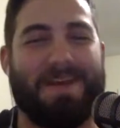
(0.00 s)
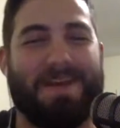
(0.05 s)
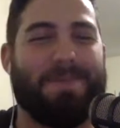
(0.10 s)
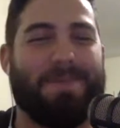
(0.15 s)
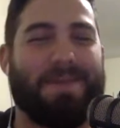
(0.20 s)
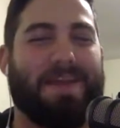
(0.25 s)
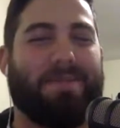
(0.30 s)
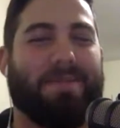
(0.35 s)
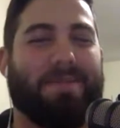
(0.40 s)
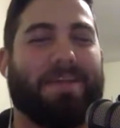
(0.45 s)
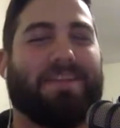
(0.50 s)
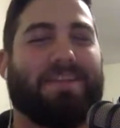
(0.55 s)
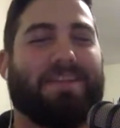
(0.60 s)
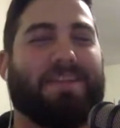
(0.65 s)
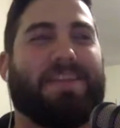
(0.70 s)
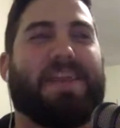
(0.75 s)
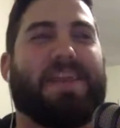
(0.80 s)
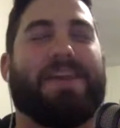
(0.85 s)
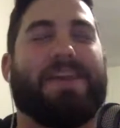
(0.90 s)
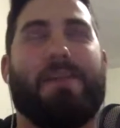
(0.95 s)
up becoming just
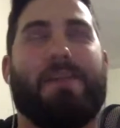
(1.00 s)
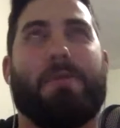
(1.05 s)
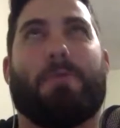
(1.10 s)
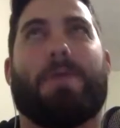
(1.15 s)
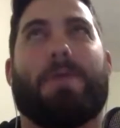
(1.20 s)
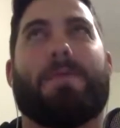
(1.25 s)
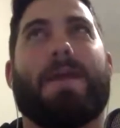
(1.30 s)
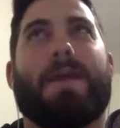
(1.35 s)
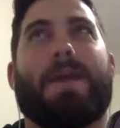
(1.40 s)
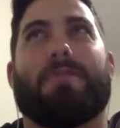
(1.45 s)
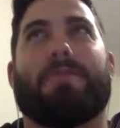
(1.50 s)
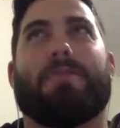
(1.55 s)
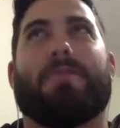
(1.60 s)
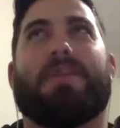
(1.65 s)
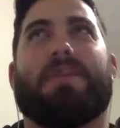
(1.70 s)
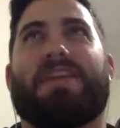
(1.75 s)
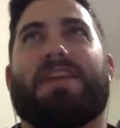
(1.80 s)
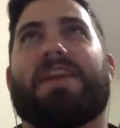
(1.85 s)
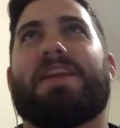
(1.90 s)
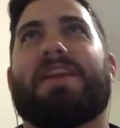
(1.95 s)
like, all right, well, I'm not
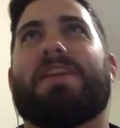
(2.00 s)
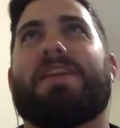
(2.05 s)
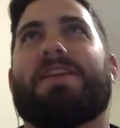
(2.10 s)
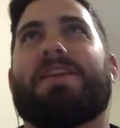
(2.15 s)
really